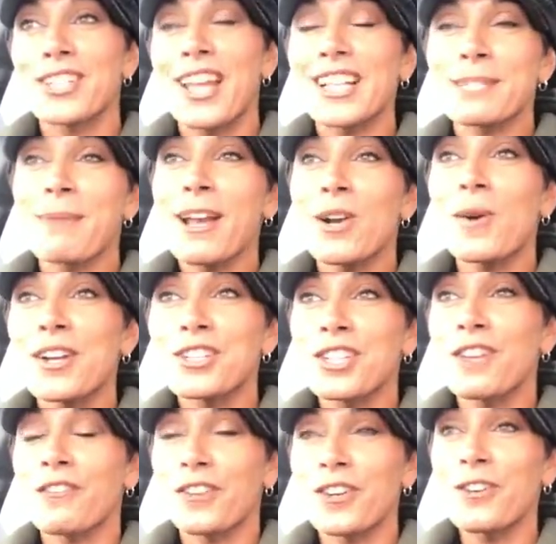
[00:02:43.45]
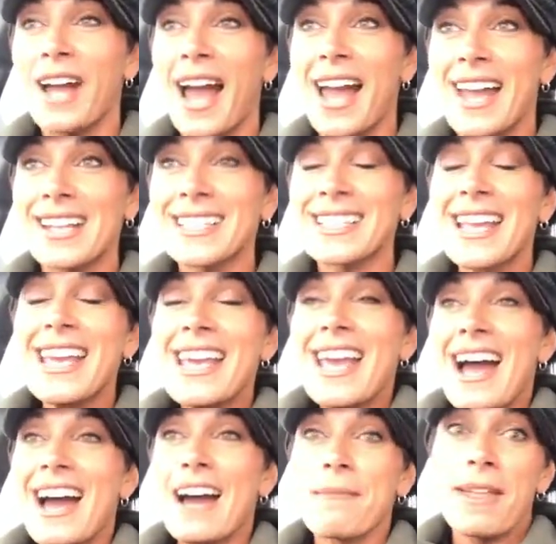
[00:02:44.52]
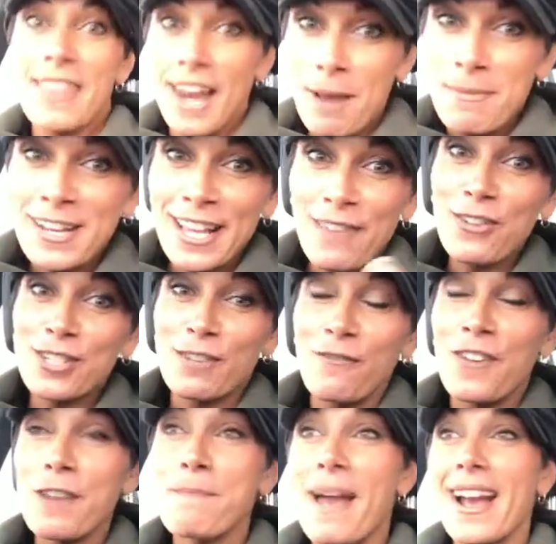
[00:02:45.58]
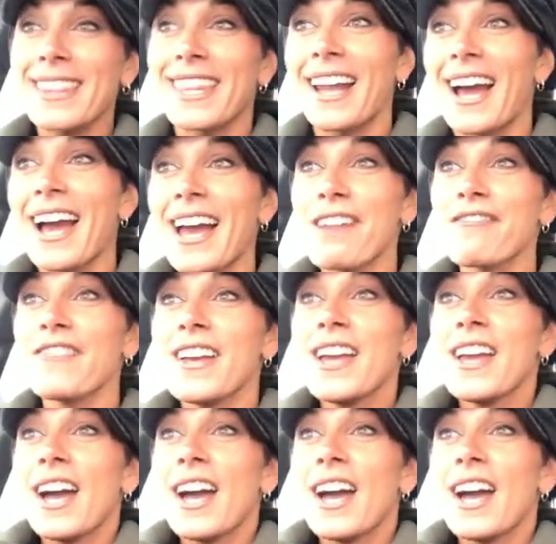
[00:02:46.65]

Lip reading: That's my question for you guys. And then I'm going to give you some feedback that I've